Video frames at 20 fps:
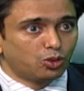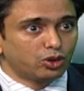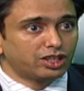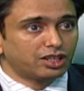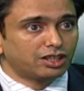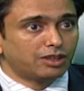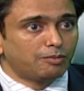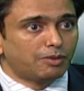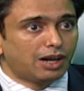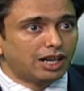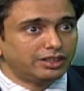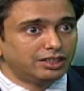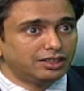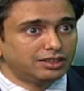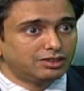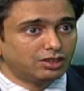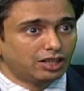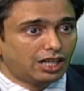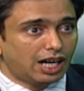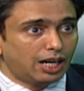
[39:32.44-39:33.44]
the Corps
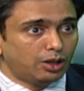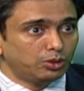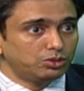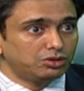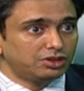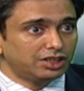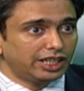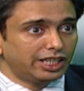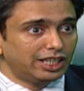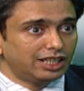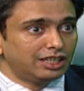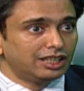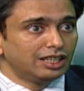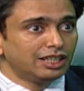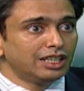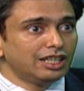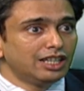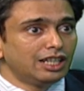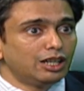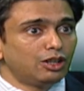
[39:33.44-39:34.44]
commander's house in
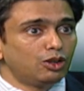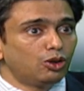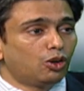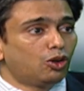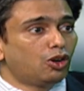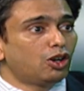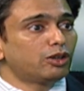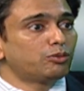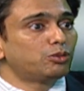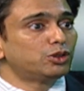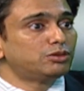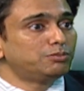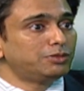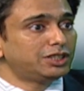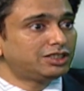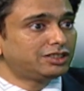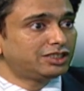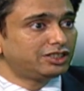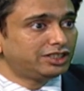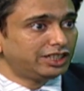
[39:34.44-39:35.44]
Lahore was
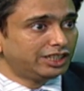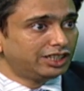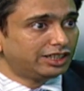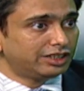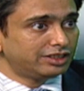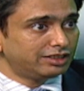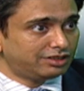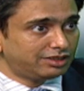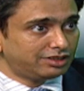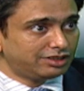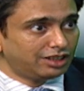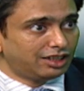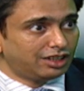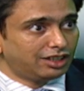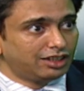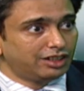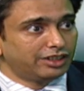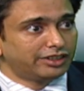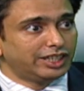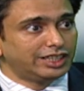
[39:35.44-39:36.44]
Mr. Jinnah's
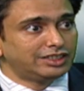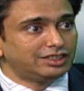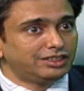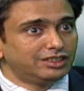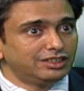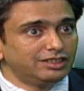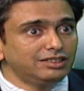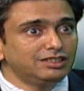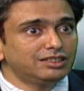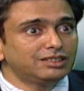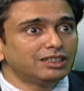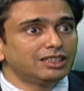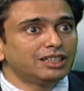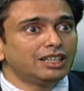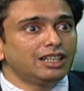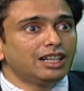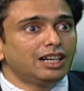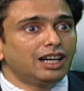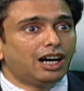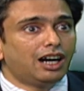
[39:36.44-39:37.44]
residence. Mm.
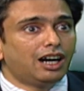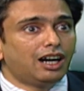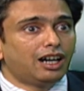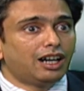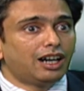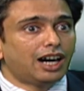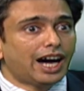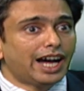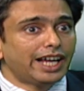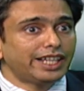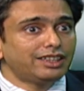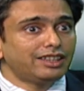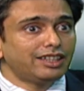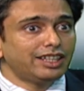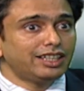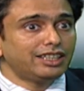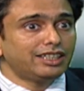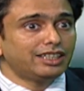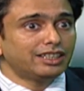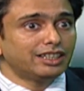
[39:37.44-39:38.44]
I
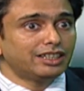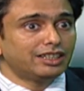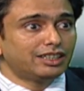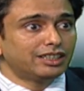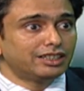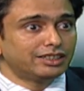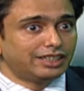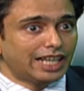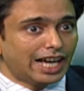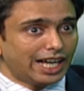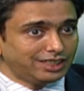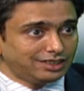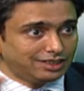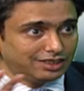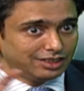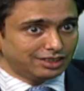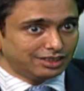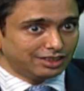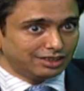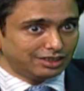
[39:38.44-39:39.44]
think
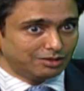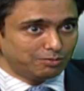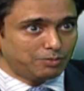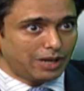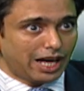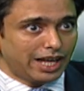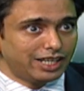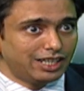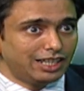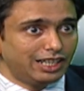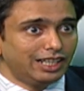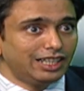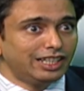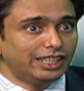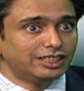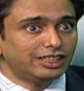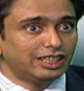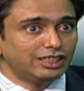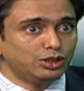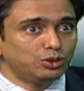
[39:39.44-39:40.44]
that's a parallel,
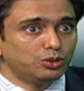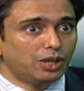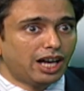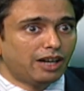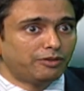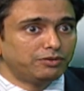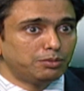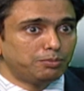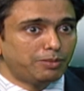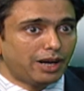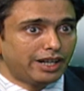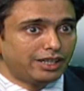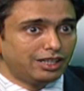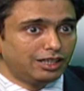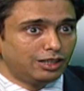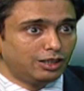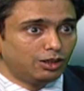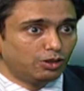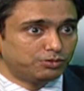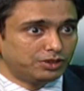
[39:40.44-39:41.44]
and then you have the
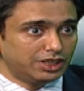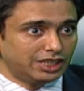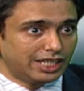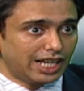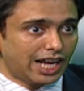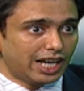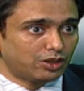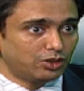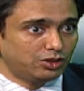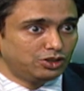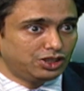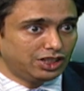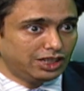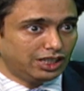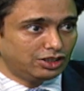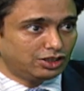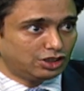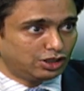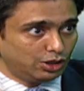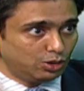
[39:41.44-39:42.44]
parallel of the attack on
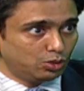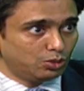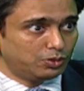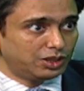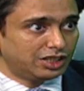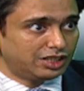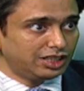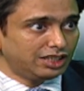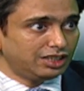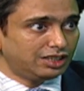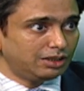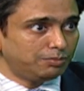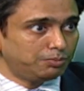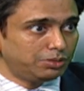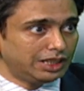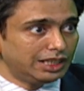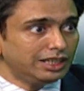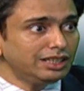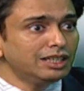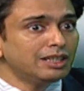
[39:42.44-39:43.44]
GHQ with
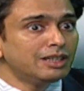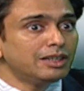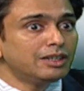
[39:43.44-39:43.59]
TTP.